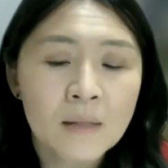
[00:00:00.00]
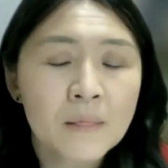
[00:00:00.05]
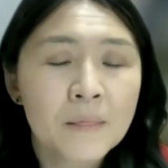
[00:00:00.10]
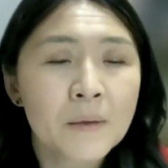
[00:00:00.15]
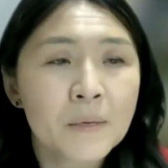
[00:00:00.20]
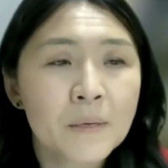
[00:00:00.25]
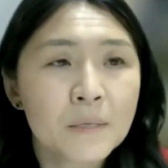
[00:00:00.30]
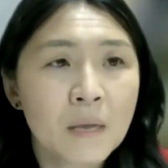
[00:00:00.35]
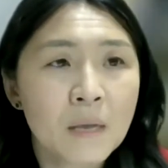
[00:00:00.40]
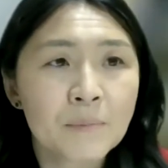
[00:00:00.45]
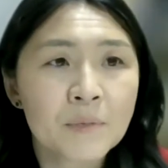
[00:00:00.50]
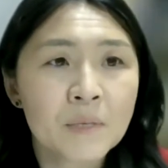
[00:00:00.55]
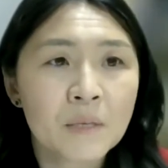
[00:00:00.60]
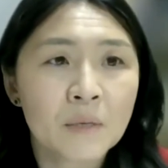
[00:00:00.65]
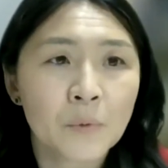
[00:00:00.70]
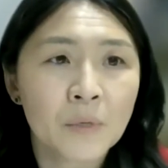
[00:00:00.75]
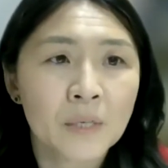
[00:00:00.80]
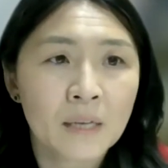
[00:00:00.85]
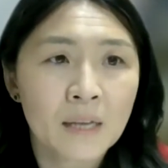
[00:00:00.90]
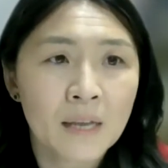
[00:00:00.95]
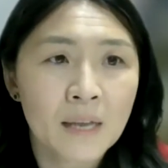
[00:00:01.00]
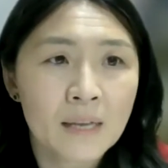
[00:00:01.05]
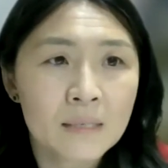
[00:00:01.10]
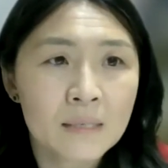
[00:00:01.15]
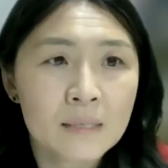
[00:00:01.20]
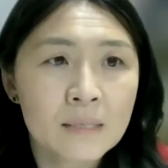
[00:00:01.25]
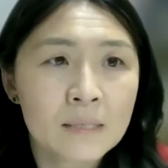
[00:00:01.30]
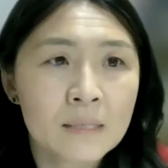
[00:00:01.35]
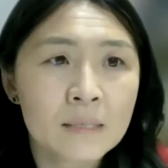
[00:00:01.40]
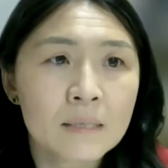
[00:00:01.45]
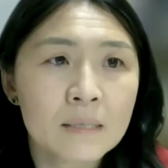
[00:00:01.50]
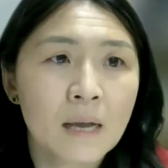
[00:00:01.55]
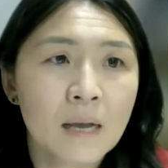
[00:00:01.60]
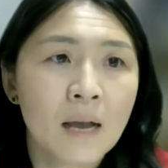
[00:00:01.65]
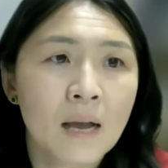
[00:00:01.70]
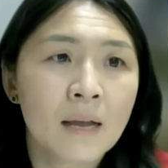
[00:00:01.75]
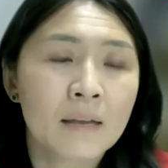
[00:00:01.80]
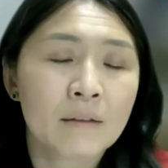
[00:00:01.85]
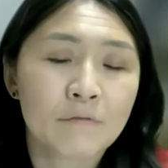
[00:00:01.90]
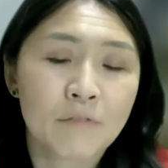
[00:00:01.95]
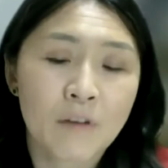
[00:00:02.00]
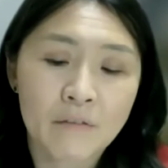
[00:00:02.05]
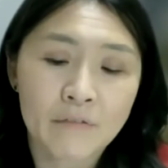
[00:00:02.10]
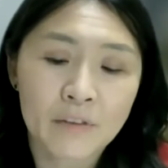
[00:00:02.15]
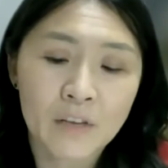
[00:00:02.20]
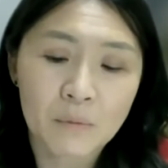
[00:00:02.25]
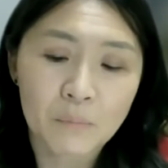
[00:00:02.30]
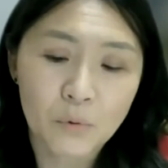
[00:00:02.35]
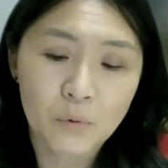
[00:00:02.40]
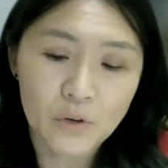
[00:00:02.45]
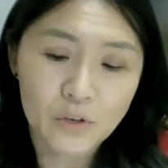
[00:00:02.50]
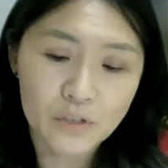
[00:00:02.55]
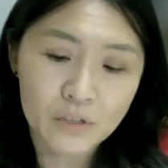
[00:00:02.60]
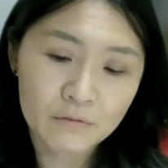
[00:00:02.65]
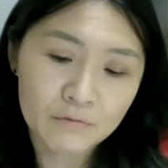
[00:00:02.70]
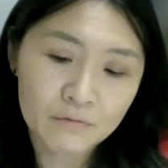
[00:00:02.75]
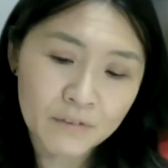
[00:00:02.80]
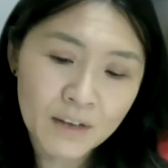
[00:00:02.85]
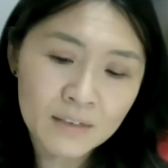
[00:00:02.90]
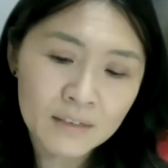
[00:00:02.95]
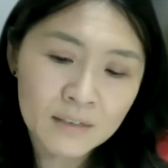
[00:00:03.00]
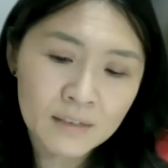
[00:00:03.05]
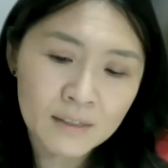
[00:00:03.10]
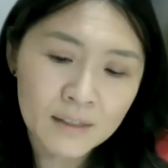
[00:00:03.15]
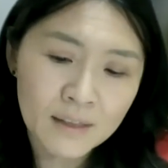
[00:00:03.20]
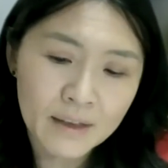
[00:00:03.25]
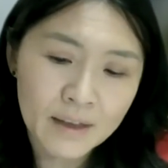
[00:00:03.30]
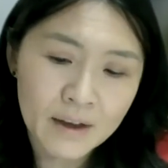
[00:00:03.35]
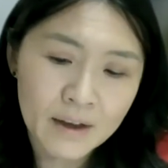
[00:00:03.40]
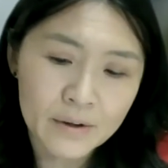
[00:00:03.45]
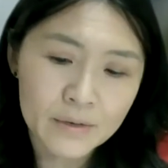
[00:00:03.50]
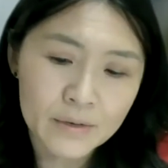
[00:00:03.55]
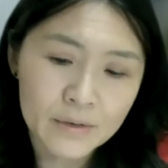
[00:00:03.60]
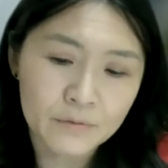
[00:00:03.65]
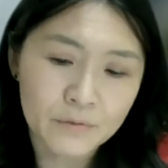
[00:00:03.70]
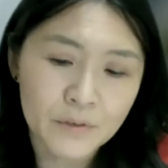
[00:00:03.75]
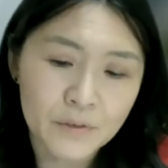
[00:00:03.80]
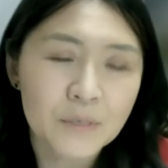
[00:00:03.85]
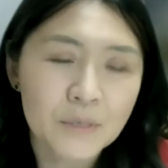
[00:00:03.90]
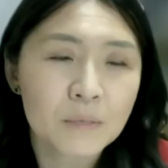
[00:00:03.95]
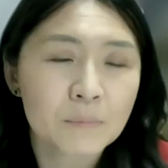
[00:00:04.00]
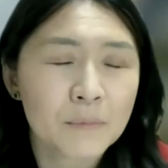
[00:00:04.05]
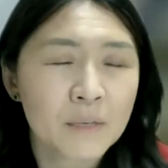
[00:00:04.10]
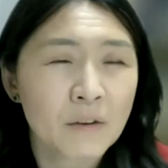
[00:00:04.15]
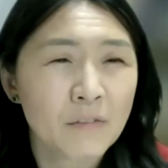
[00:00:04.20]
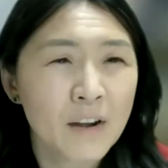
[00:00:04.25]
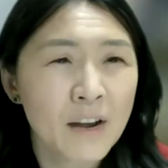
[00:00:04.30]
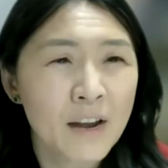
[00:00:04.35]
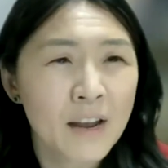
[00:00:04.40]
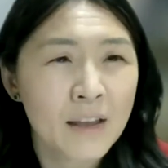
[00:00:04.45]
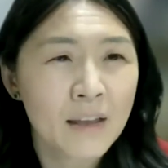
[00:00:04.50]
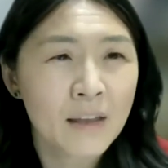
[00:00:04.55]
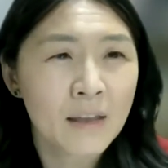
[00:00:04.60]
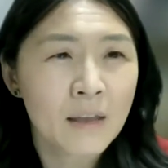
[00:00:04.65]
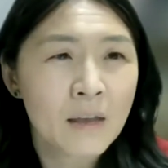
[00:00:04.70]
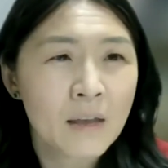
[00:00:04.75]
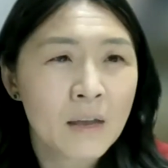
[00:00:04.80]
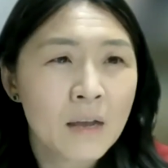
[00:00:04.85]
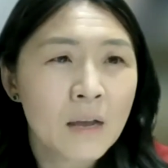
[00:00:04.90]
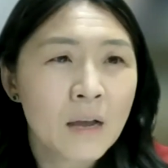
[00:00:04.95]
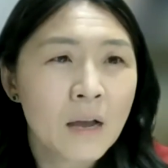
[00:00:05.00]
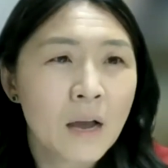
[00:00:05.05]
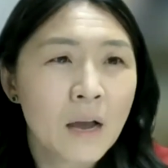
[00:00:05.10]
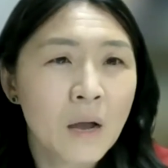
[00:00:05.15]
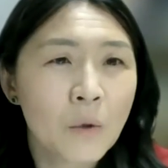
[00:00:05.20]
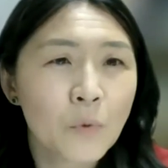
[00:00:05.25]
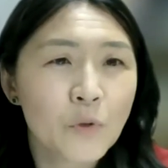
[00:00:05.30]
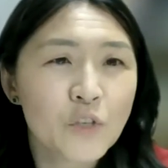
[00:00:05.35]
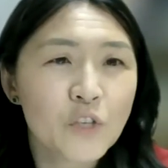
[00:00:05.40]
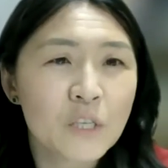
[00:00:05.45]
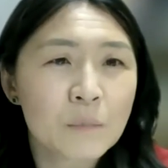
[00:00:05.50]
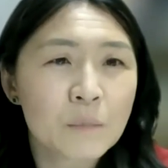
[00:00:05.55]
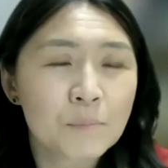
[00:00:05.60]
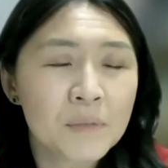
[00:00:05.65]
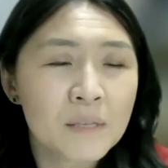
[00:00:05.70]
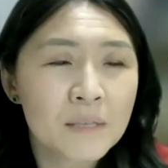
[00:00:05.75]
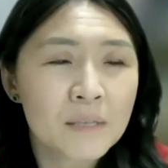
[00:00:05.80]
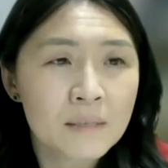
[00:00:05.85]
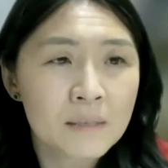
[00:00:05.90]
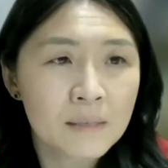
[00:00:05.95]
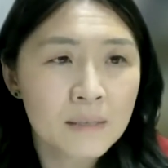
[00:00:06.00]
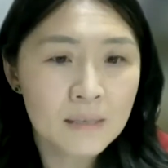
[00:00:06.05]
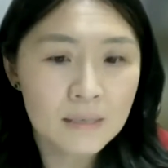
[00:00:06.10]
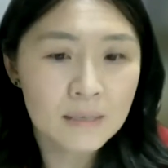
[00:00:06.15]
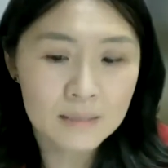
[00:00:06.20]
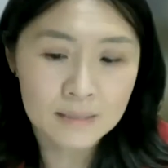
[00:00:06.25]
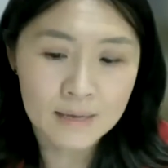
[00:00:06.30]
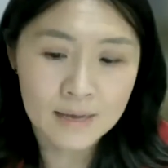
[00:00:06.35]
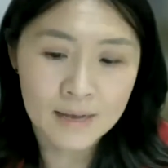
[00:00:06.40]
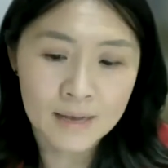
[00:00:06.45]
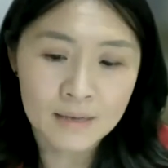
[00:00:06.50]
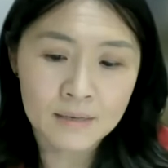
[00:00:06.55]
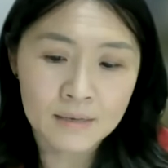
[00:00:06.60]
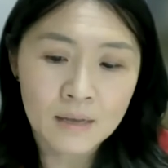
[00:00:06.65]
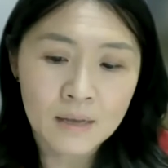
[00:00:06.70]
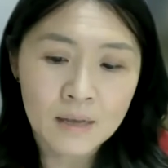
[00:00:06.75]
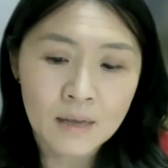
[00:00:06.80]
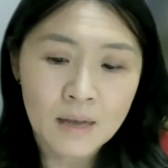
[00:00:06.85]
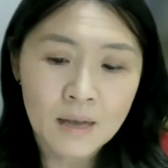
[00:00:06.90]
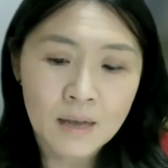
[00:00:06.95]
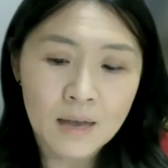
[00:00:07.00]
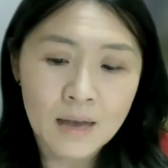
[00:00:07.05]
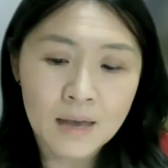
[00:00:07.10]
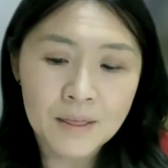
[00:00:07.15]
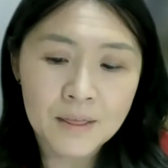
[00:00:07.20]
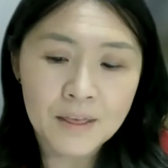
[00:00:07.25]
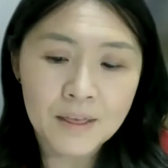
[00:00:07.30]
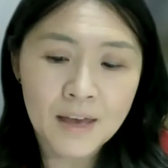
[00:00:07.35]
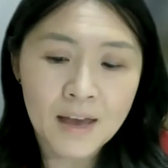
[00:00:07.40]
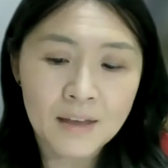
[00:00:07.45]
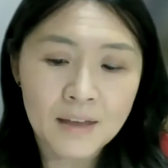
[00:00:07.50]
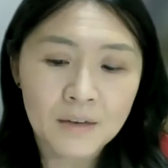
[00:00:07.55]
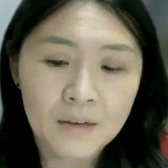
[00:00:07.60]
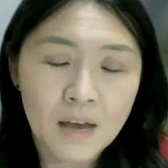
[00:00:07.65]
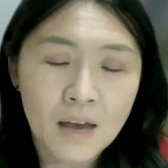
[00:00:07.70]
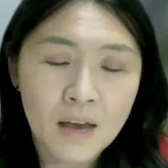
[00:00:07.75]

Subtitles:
There are subsequent cases involving abortion funding, like Harris versus McRae, which explicitly said that